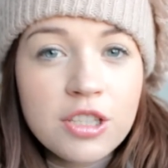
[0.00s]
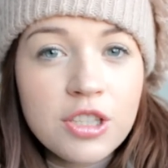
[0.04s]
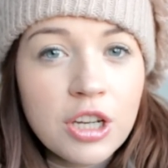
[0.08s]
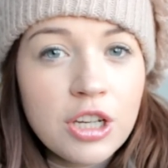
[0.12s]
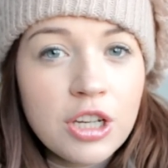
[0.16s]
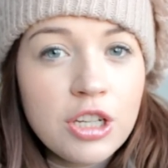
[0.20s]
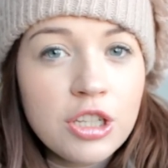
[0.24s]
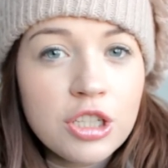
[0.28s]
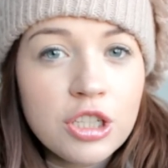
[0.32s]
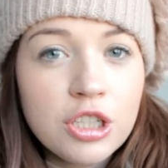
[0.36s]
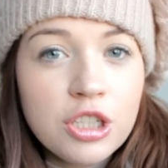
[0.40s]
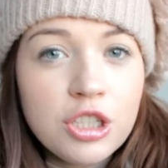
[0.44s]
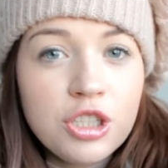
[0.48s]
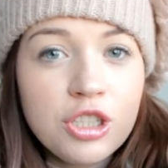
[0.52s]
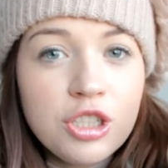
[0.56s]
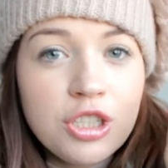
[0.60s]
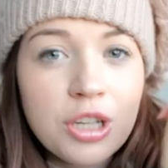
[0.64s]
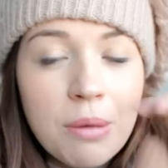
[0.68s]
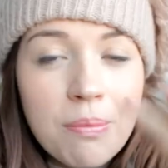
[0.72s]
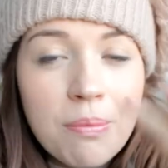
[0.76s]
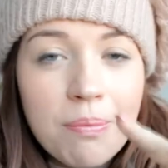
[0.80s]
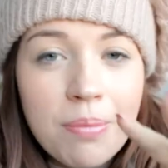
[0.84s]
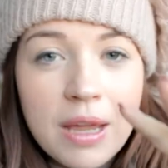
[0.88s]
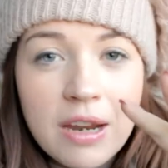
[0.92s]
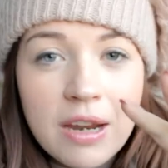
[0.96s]
Don't just
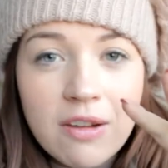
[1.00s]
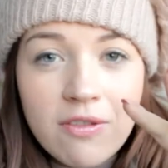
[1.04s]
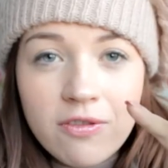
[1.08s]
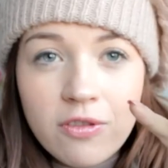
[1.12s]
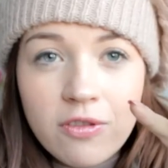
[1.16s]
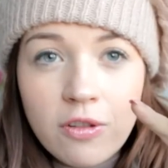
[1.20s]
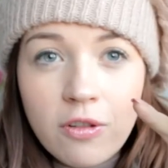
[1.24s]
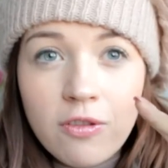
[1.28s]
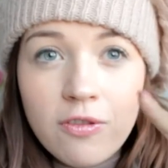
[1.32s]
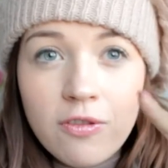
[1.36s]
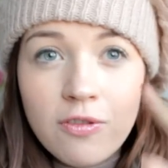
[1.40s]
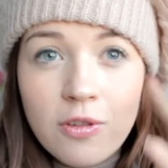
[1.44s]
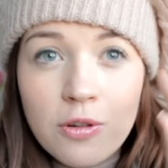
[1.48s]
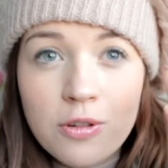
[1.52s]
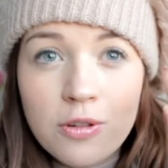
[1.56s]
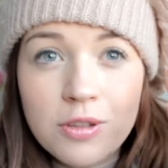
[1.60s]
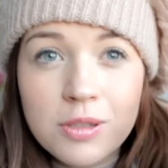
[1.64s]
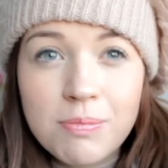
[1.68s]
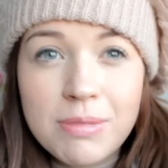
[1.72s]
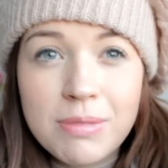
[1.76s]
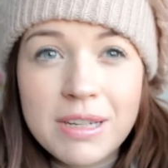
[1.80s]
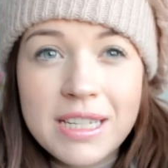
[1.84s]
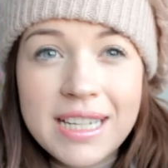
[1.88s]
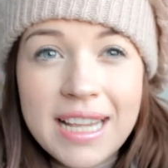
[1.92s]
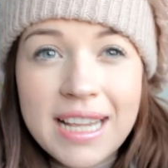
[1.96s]
jump in full force,
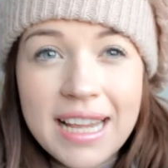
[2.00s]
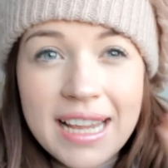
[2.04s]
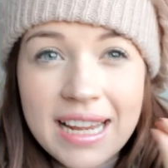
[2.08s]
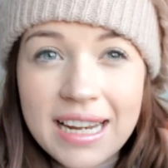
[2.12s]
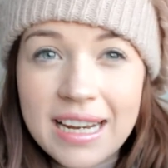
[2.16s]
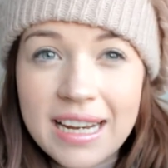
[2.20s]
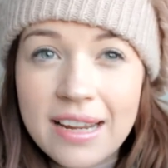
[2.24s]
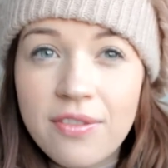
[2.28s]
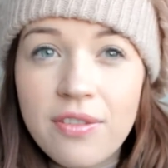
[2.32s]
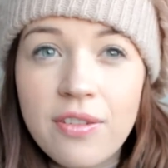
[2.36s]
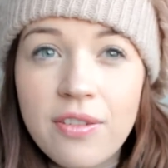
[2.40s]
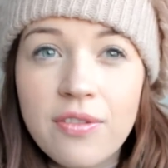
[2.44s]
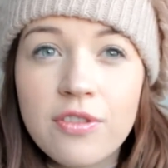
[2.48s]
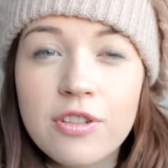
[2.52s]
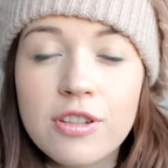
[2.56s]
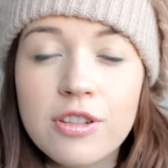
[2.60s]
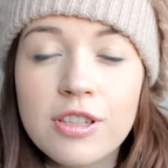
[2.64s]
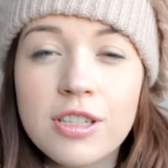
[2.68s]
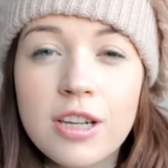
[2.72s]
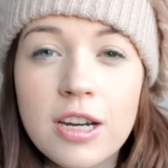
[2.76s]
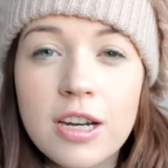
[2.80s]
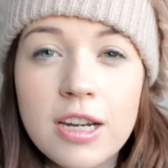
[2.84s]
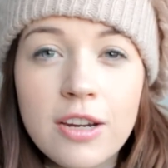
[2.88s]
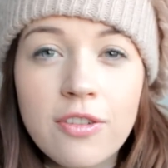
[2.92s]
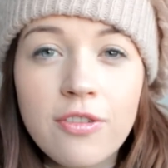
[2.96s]
particularly if you've not
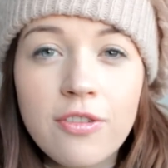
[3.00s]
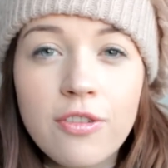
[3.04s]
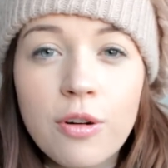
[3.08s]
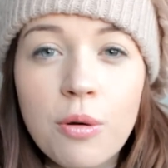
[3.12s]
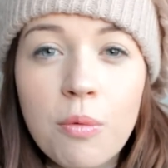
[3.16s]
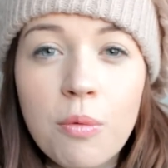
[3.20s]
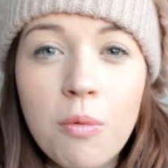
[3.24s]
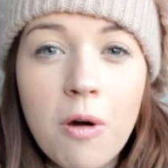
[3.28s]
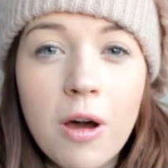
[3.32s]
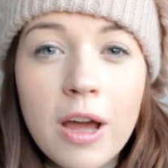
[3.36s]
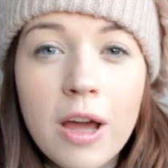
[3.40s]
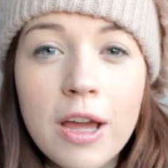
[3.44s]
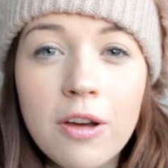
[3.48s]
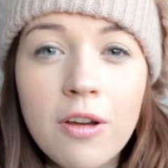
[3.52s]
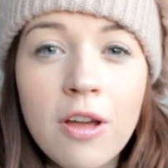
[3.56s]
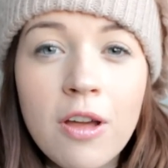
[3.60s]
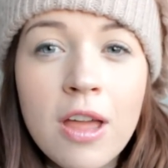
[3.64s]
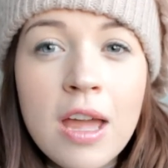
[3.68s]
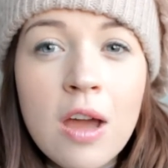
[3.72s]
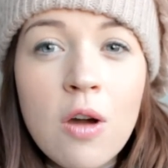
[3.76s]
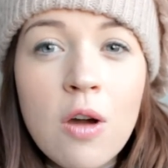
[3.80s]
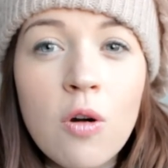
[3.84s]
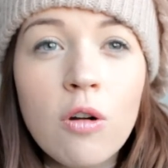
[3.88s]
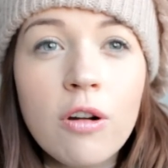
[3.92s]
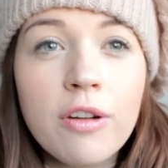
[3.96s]
studied for a while
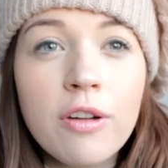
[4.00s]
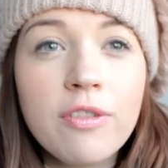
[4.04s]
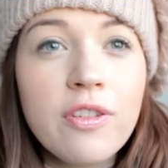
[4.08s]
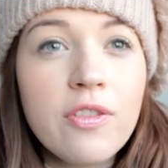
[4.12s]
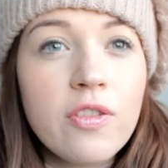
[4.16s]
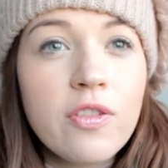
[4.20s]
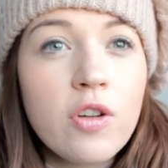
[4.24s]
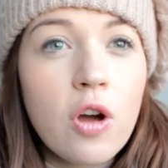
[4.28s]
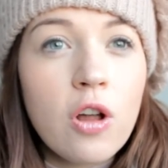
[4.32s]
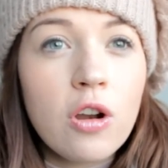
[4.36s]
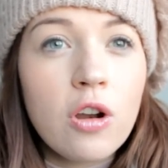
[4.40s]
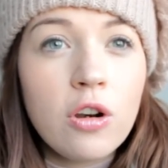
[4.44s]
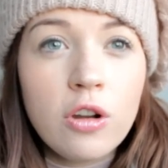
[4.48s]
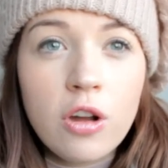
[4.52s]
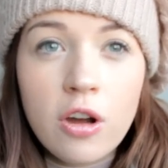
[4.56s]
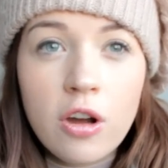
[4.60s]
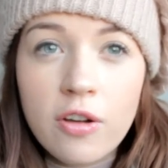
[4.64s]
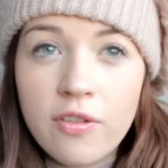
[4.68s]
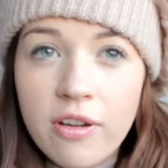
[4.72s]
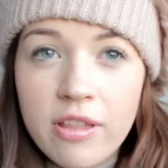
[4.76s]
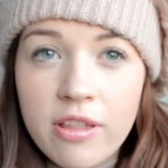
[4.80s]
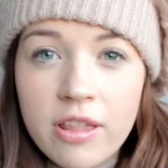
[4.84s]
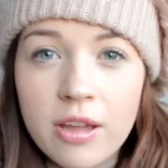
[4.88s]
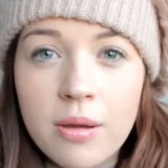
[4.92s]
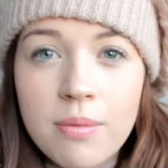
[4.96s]
or if you've got a lot
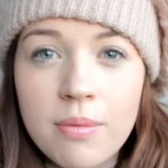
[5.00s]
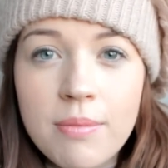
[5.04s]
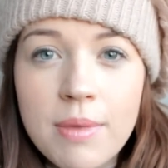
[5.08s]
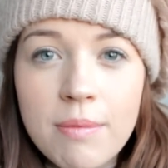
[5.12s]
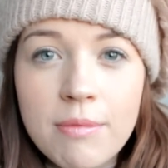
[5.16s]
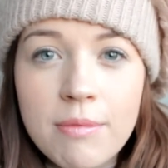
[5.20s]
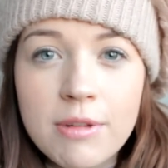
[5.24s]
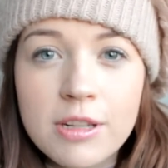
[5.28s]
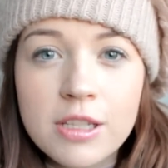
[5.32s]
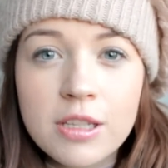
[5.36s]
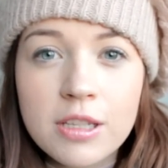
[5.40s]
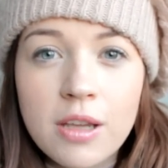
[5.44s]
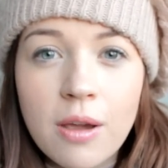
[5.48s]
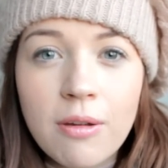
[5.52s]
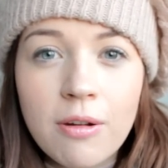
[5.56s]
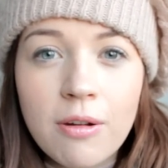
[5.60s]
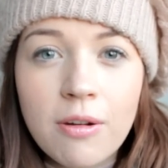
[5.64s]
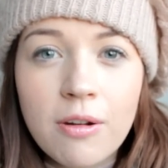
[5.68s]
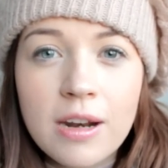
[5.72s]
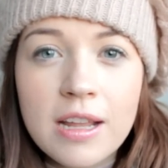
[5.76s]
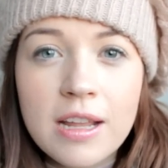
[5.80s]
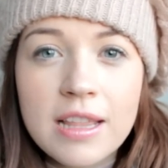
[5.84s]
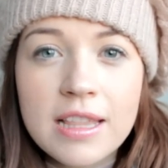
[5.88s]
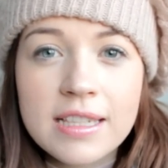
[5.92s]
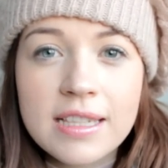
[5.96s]
of other commitments going
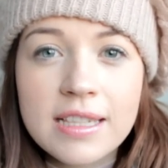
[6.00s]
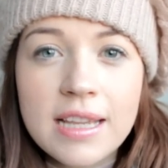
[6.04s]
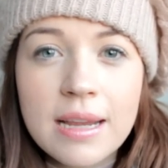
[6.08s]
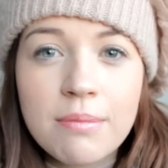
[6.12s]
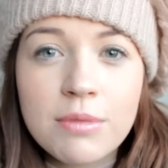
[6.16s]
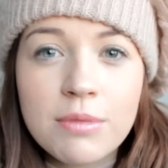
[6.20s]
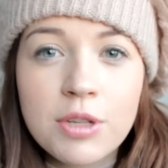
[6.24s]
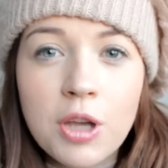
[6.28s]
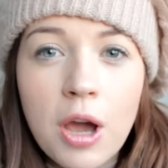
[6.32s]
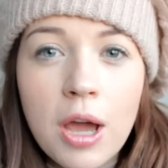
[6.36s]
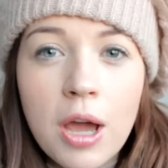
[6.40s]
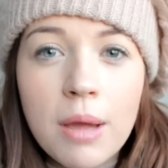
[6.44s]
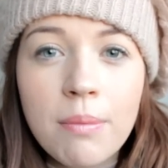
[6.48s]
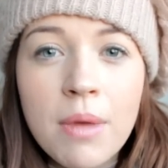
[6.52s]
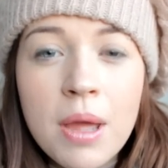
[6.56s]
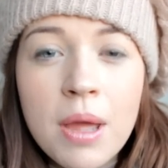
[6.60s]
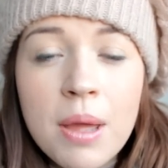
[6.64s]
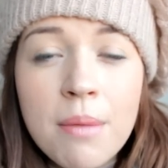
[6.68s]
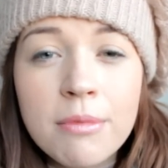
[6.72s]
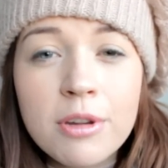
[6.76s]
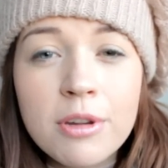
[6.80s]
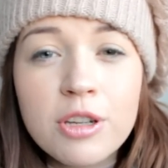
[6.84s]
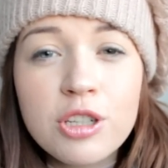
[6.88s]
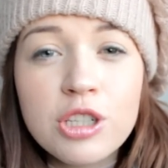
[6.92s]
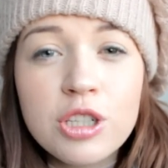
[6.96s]
on at the same time,
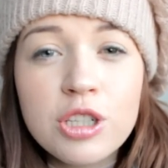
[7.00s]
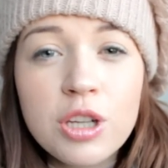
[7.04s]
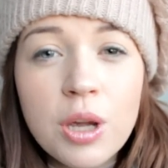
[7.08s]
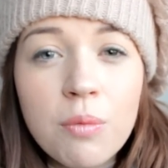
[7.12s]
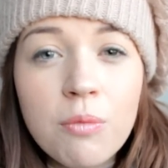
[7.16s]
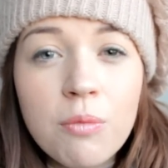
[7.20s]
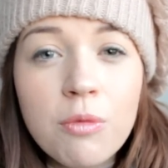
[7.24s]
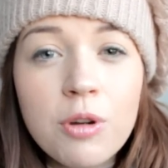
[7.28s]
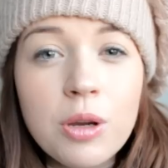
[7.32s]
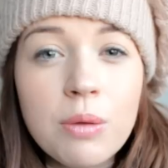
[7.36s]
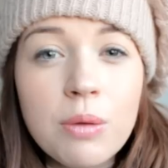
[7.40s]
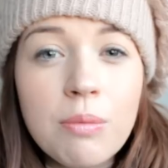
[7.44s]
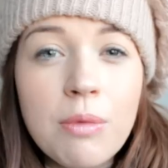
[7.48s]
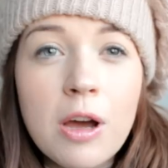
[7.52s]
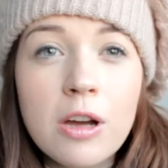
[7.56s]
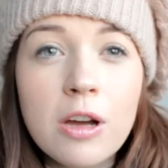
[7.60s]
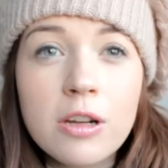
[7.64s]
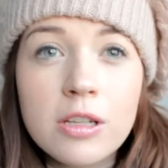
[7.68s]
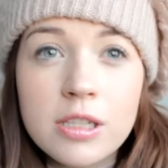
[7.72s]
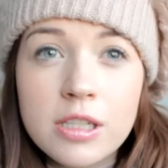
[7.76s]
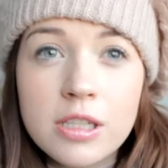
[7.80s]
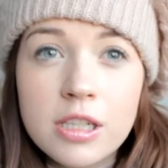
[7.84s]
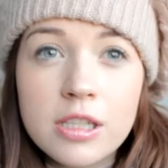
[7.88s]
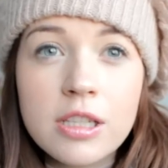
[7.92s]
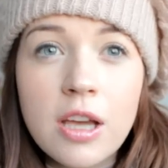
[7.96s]
because you don't want your
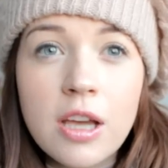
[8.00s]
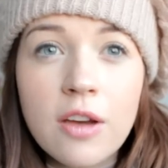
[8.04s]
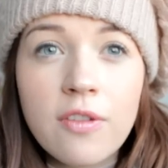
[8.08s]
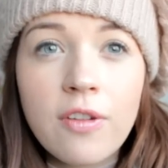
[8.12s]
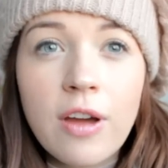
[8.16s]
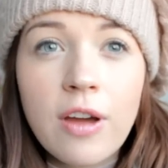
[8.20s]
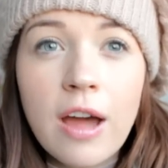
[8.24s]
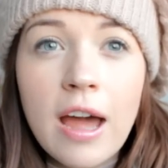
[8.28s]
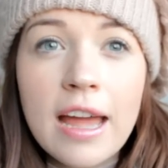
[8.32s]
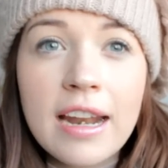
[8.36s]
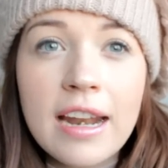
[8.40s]
marks to suffer.